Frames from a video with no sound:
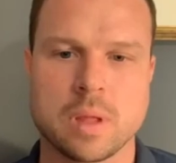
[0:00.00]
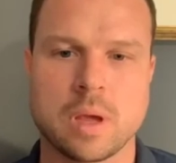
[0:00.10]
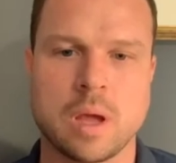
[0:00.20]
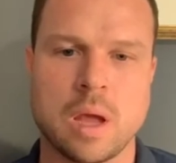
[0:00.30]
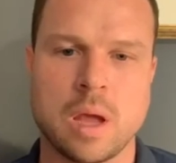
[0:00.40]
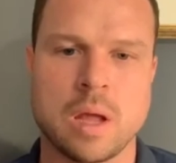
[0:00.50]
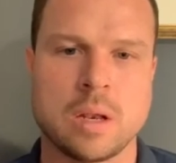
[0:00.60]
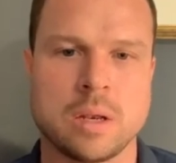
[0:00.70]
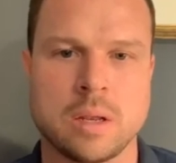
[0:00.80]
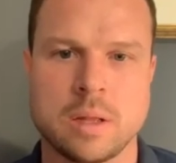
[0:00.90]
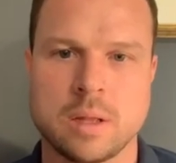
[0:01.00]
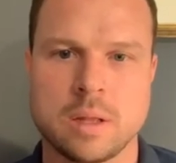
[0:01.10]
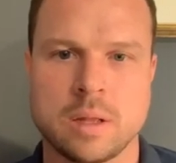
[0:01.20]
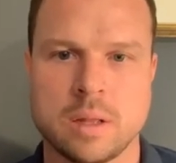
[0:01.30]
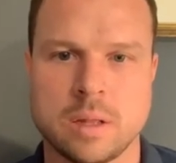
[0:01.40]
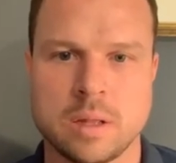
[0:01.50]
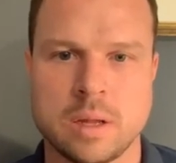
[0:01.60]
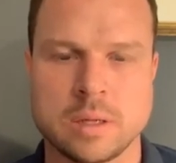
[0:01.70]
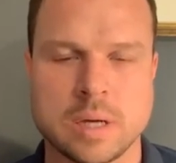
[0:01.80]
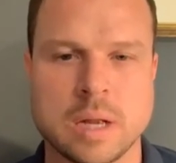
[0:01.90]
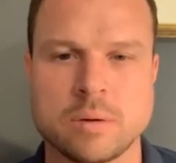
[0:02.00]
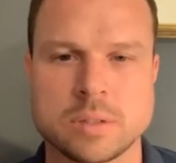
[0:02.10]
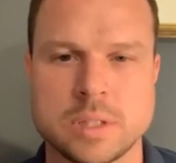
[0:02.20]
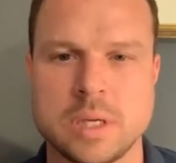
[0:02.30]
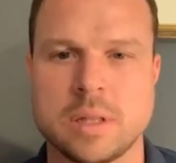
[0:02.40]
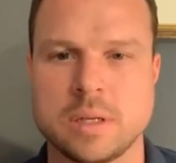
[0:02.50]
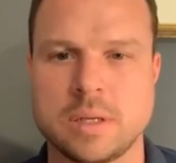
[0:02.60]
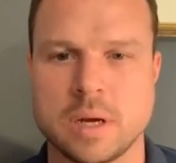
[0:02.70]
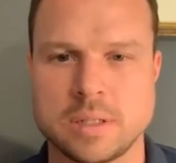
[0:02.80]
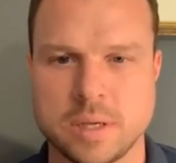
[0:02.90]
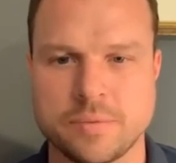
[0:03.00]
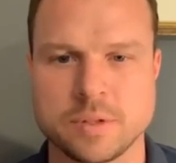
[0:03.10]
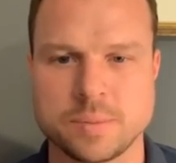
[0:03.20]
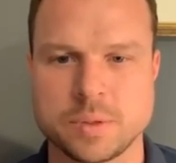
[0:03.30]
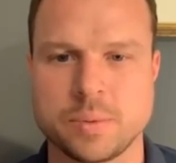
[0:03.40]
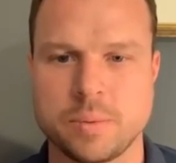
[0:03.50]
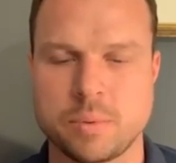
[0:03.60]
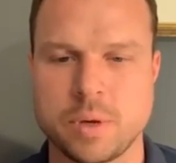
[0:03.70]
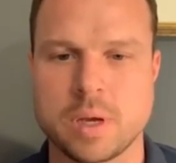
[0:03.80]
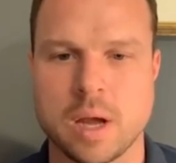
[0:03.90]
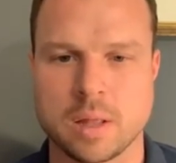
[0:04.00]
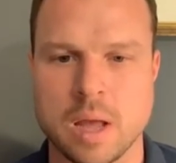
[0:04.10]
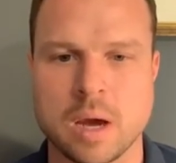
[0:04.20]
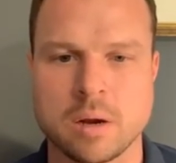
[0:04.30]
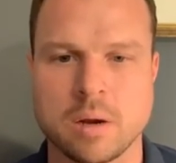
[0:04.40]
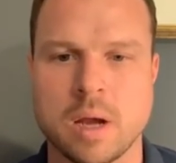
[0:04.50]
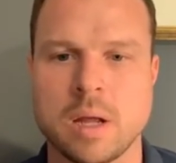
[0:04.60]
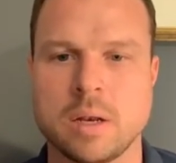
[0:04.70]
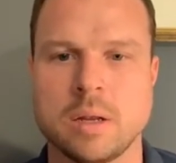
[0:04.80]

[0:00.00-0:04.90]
and it, I don't see the a difference between pre cat lacquer and